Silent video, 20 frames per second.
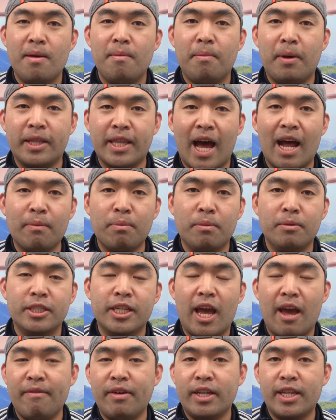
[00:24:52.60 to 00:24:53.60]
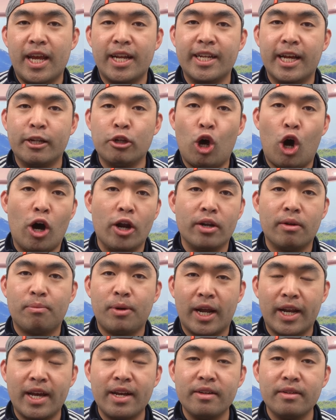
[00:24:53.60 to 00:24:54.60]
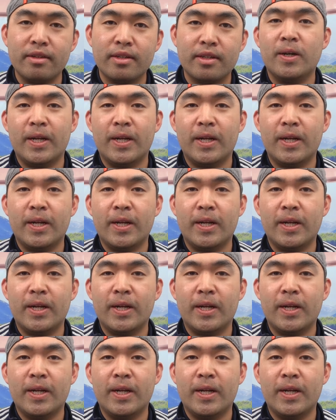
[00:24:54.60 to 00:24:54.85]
but that's pretty much everything that's on the product.